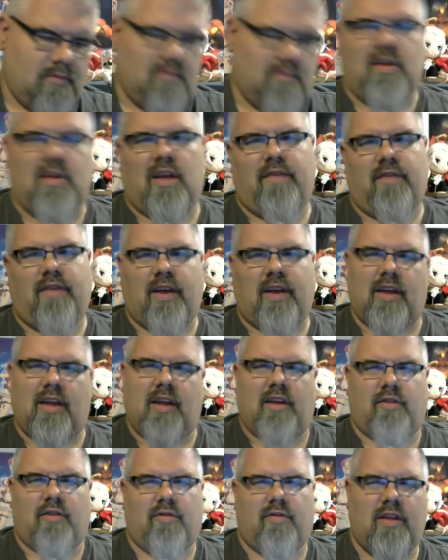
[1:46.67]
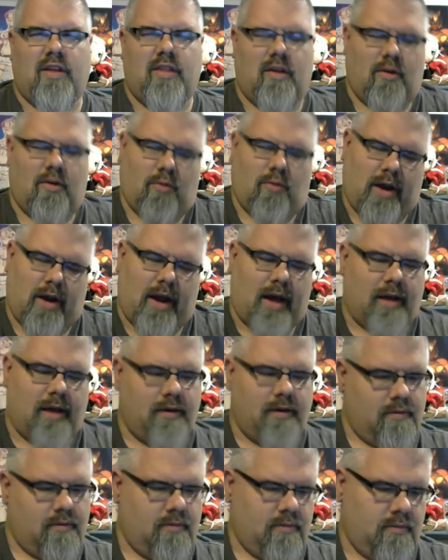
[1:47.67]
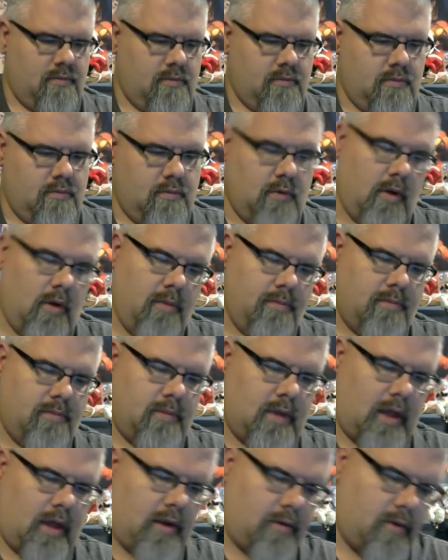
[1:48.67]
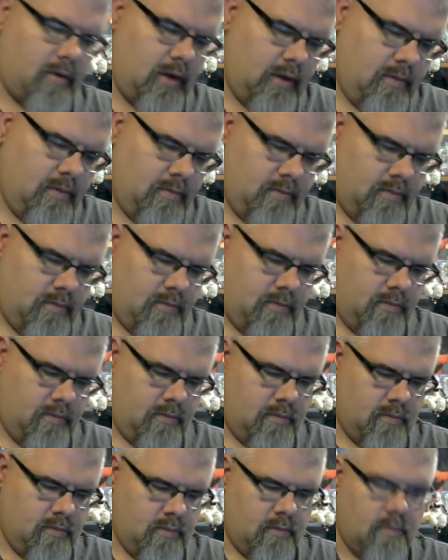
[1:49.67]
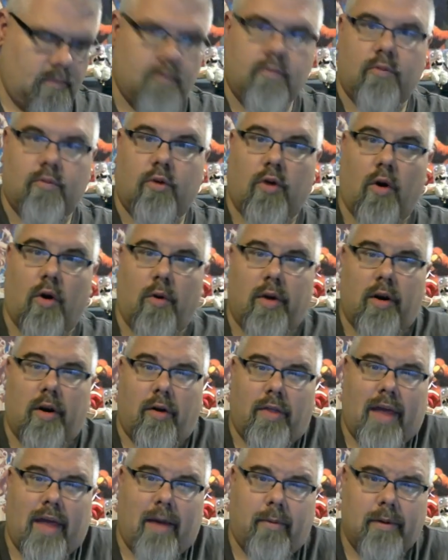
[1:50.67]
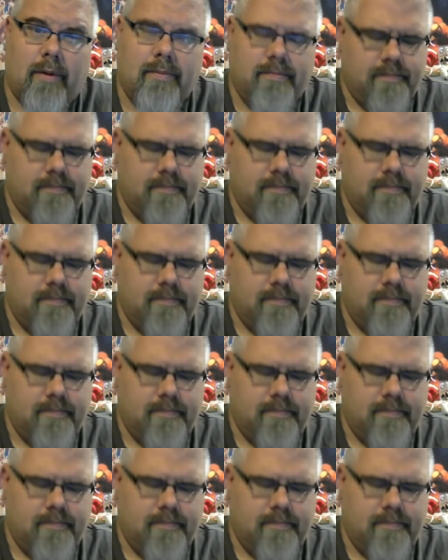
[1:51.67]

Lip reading: If I could get a green though, why not? Oh, got a green. We're going on that one.